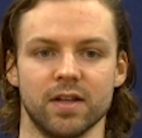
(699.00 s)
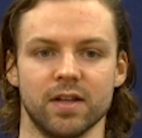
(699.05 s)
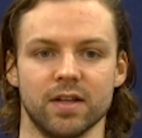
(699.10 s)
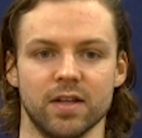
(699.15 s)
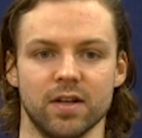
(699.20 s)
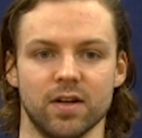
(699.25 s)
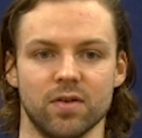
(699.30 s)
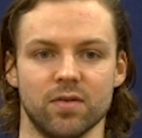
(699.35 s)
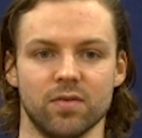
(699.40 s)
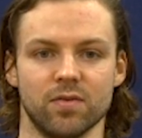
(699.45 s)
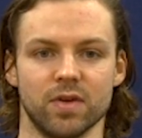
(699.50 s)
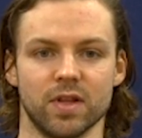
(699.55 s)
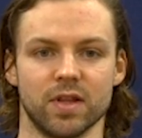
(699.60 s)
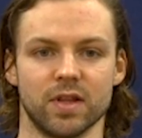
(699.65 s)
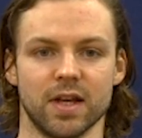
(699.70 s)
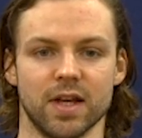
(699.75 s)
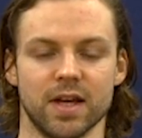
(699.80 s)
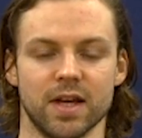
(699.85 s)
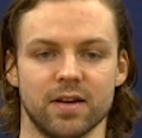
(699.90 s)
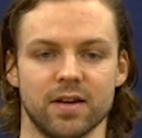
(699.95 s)
you know, with
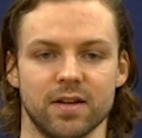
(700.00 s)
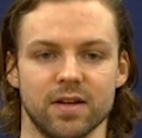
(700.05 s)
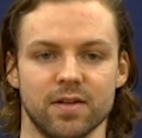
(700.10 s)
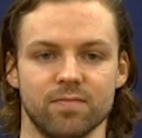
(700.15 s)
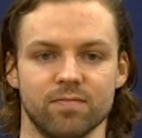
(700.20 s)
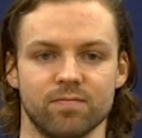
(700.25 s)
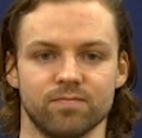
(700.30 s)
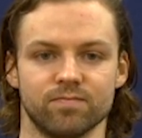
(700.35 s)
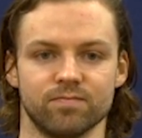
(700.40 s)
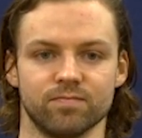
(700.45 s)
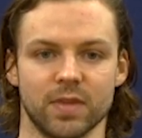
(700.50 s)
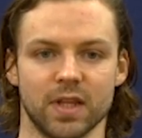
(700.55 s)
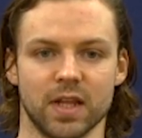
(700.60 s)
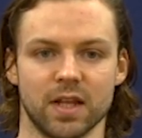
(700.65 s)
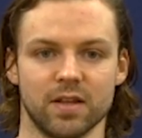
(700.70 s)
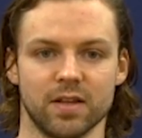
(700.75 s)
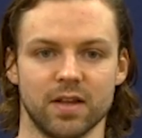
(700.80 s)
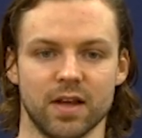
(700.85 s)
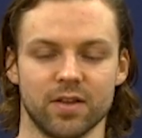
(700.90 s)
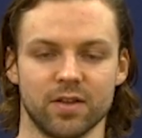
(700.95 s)
that
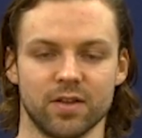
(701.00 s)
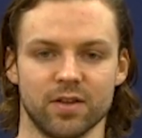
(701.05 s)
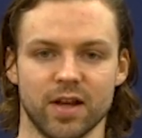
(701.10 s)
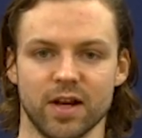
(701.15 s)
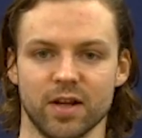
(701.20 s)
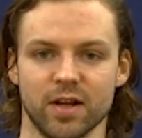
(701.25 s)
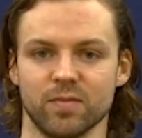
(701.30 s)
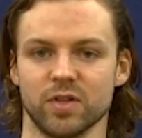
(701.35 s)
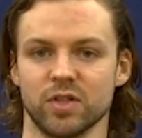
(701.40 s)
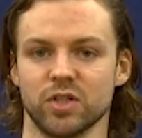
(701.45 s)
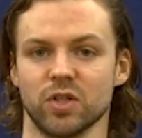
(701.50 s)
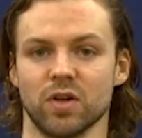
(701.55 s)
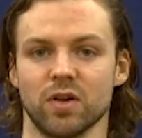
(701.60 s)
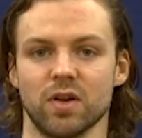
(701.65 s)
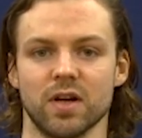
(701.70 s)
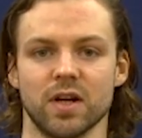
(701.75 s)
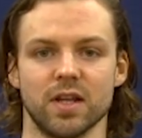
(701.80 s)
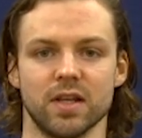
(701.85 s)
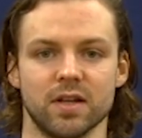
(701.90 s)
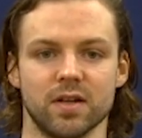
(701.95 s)
athletic
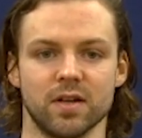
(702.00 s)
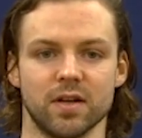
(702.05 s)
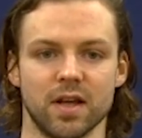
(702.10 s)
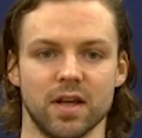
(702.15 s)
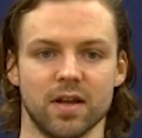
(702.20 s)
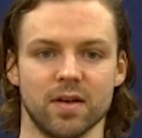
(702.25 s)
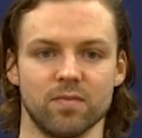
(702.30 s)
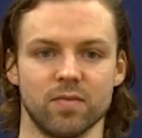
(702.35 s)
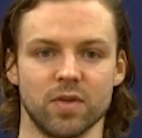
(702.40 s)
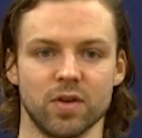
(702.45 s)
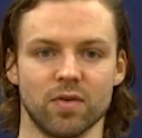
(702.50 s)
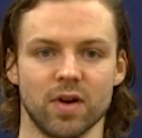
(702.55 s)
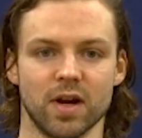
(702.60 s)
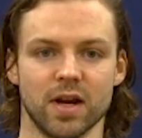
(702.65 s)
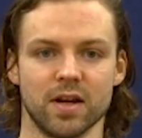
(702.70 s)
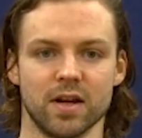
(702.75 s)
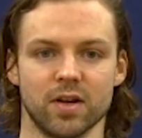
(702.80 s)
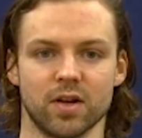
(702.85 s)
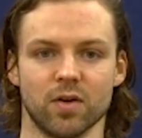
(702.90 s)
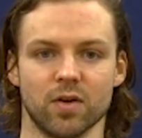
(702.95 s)
maturity and be ready
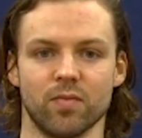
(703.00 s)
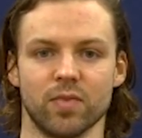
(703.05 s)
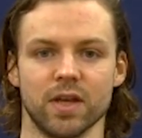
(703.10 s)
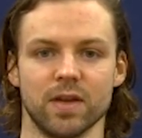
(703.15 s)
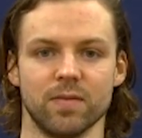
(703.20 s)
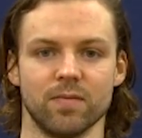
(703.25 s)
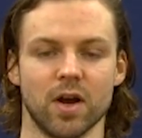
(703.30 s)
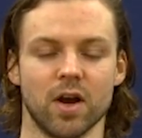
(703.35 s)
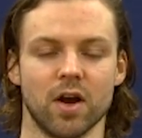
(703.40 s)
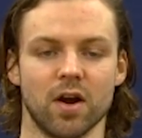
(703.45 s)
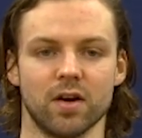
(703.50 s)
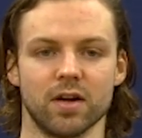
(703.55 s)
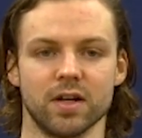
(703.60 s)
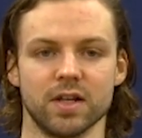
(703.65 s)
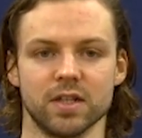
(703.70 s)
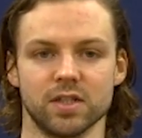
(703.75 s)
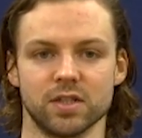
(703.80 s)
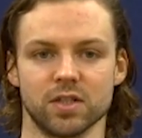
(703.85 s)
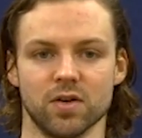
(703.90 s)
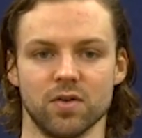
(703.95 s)
to compete my
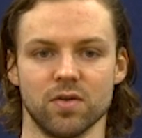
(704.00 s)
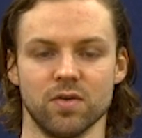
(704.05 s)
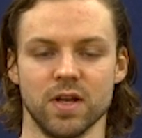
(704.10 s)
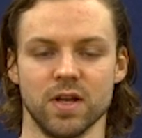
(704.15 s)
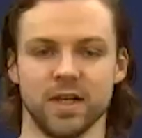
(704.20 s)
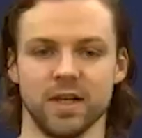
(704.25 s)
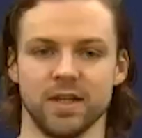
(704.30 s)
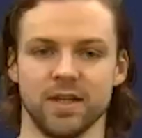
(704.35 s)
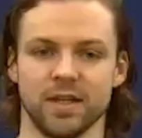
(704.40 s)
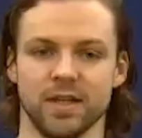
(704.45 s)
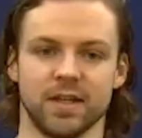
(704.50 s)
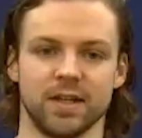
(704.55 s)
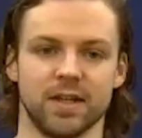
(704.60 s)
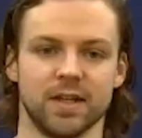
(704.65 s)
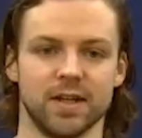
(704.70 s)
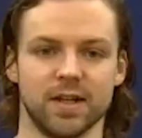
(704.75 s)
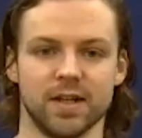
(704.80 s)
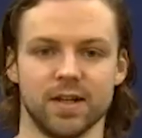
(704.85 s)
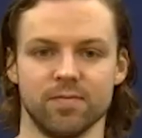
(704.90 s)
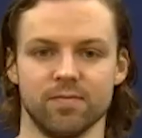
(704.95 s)
hardest. So
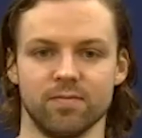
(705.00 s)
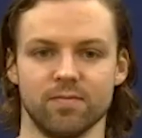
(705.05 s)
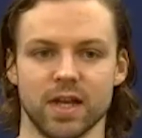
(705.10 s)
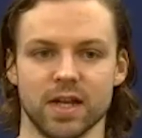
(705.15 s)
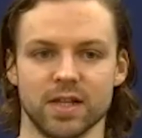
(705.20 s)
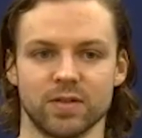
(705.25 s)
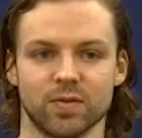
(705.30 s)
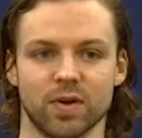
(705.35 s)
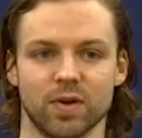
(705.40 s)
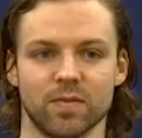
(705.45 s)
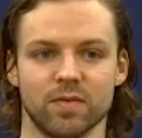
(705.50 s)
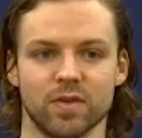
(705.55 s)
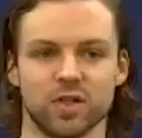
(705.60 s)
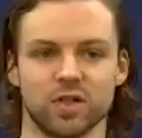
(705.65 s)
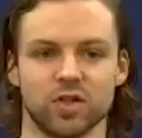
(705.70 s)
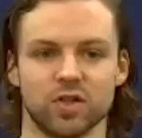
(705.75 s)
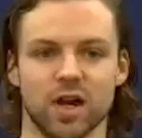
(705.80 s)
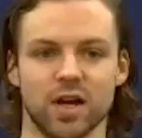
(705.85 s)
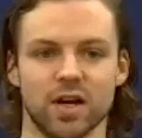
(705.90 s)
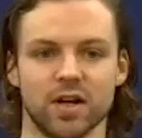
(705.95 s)
that's what I'm going to
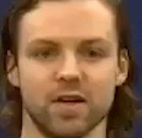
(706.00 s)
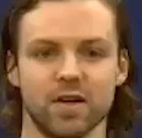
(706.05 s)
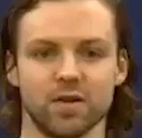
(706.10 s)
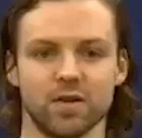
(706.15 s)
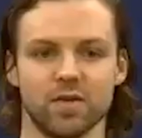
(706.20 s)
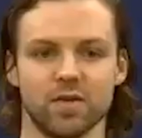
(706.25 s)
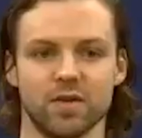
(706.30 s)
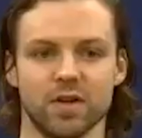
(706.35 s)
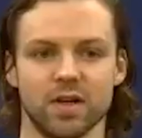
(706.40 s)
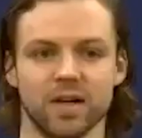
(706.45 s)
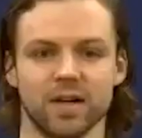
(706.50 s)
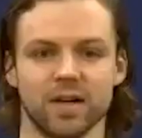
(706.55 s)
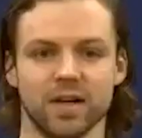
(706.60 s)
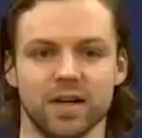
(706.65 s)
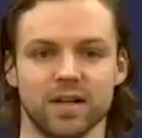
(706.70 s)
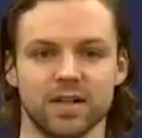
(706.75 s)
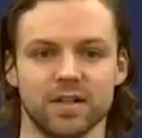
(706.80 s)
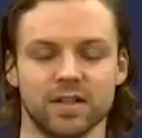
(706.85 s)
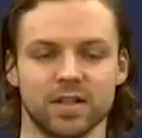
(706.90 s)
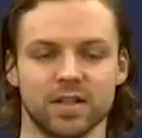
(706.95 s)
try to do. And
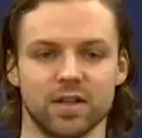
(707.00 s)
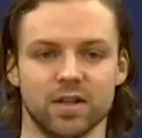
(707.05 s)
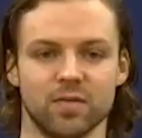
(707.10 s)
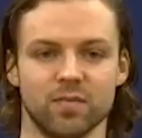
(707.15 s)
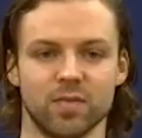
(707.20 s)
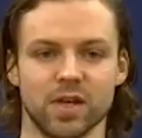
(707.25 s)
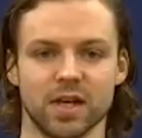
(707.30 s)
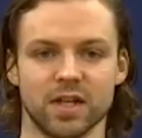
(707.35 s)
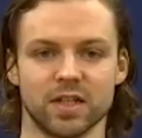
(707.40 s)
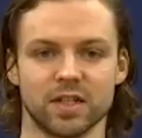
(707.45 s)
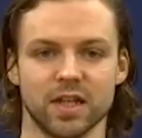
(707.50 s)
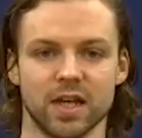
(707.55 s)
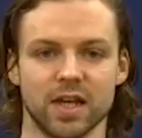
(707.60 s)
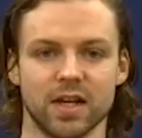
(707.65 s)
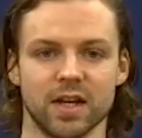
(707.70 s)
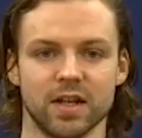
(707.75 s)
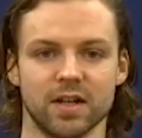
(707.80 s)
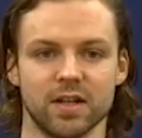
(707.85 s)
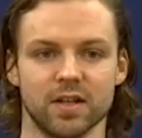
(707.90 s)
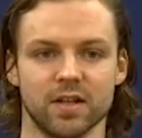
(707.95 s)
it's going to be
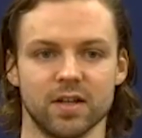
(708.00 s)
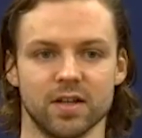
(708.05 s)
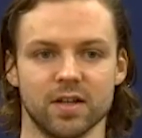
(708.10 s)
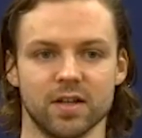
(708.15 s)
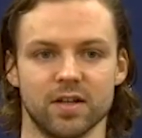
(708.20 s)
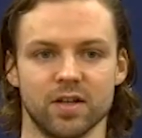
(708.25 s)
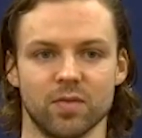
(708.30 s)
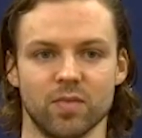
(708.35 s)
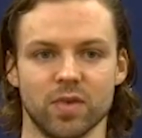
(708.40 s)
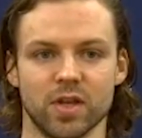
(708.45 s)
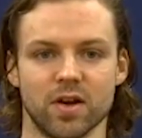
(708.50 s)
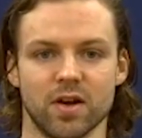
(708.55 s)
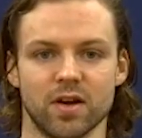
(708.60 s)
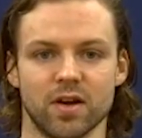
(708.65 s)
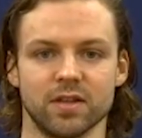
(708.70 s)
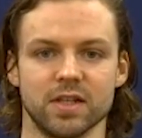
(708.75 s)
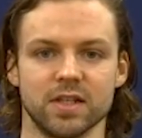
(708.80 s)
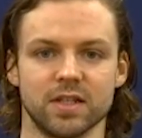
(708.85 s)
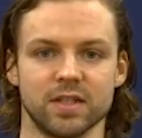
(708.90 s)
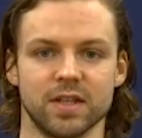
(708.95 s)
exciting to be
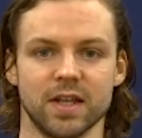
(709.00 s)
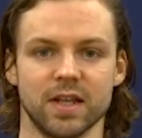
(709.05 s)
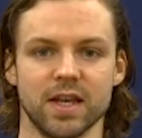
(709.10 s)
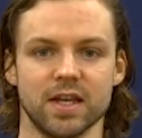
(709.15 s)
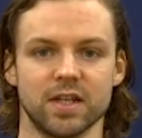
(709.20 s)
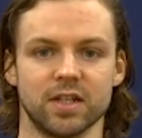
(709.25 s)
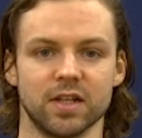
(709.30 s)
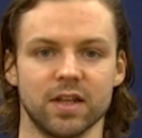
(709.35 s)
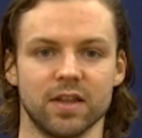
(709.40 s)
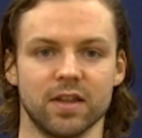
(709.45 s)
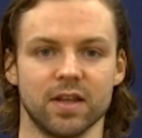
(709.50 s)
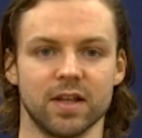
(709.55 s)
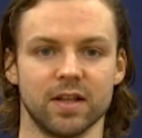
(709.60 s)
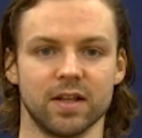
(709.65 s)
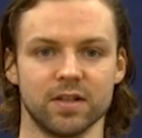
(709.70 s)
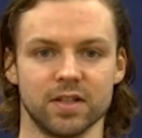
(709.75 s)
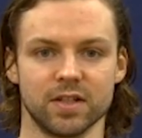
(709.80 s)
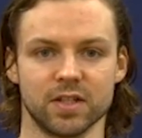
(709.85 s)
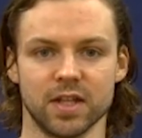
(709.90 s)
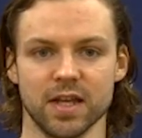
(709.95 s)
on this stage. I think
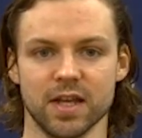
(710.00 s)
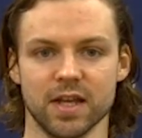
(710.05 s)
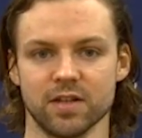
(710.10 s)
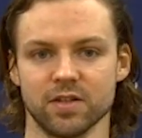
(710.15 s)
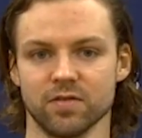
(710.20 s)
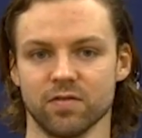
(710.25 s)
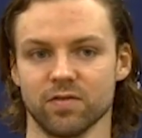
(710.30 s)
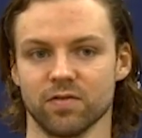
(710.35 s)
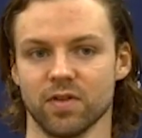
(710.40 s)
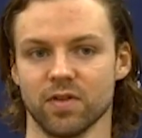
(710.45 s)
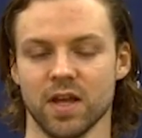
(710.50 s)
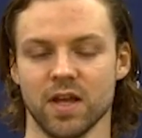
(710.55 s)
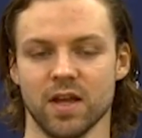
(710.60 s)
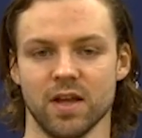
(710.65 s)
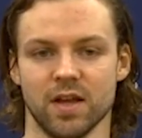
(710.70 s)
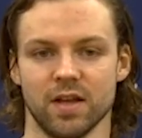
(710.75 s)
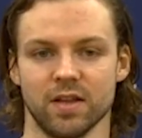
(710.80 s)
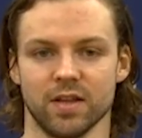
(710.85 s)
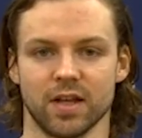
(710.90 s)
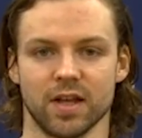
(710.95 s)
the stage of
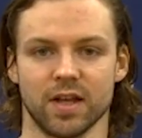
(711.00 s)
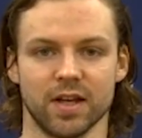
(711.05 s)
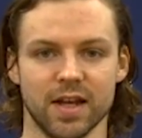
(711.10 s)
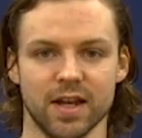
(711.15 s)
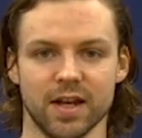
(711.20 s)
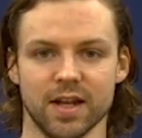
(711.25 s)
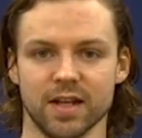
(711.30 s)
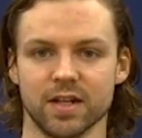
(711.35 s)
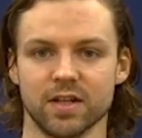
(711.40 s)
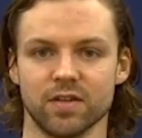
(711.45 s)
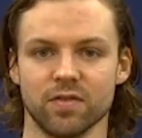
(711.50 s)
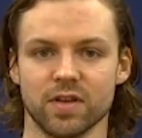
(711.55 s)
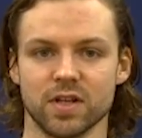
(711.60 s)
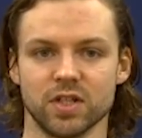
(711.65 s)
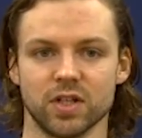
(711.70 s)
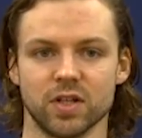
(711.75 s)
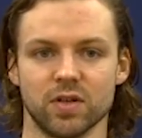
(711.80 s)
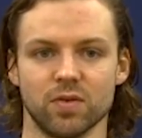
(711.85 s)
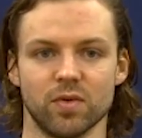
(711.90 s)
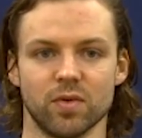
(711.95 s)
the Canadian
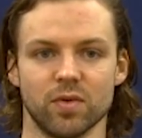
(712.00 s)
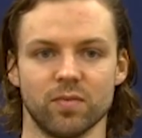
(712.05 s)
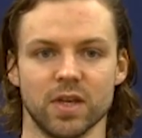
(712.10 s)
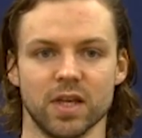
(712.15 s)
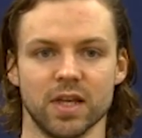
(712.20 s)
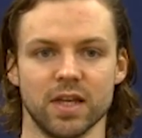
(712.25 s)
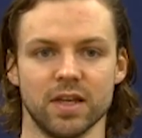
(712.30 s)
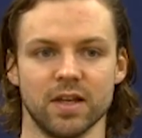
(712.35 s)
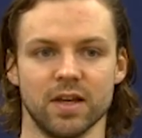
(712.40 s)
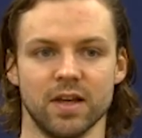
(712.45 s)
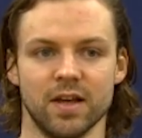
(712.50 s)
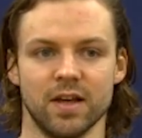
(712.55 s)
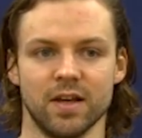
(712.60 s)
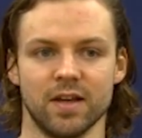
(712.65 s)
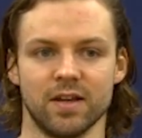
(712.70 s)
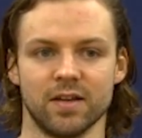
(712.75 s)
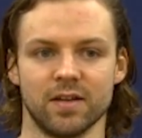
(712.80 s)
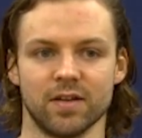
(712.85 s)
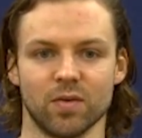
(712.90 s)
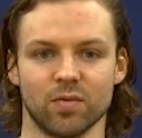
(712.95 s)
division will be
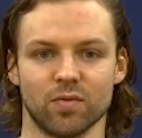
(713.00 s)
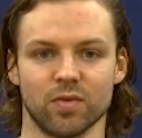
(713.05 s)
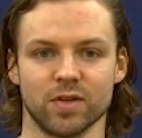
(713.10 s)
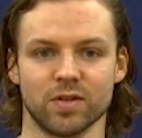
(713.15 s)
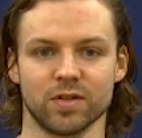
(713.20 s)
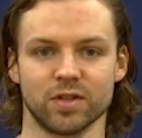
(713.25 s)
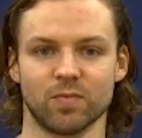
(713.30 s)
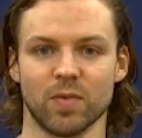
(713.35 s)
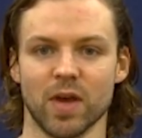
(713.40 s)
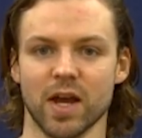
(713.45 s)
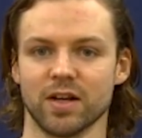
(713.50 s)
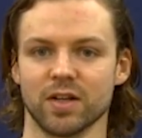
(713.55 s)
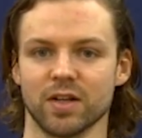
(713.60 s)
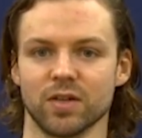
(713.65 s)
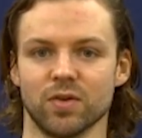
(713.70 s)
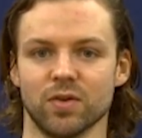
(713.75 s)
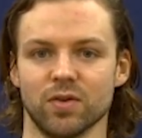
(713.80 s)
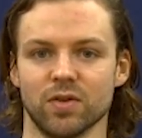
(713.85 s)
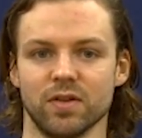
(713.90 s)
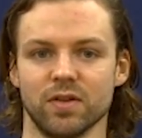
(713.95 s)
a real
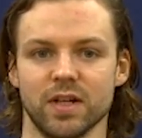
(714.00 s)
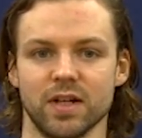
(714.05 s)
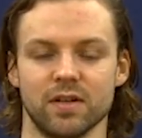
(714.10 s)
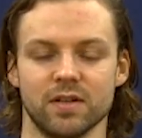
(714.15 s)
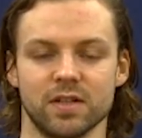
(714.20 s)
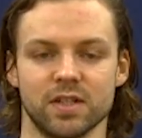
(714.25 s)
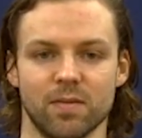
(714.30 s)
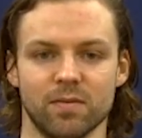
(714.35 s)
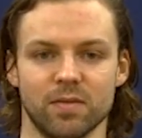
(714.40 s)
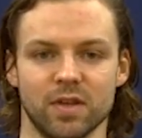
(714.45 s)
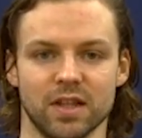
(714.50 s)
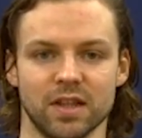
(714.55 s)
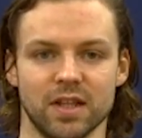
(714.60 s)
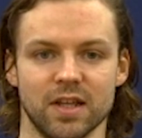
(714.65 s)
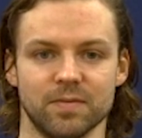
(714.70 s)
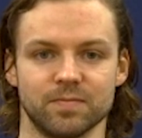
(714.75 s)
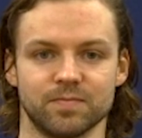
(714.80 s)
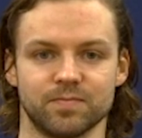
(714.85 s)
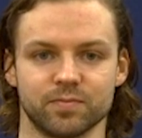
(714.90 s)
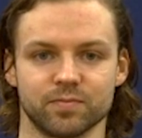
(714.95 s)
spectacle and something that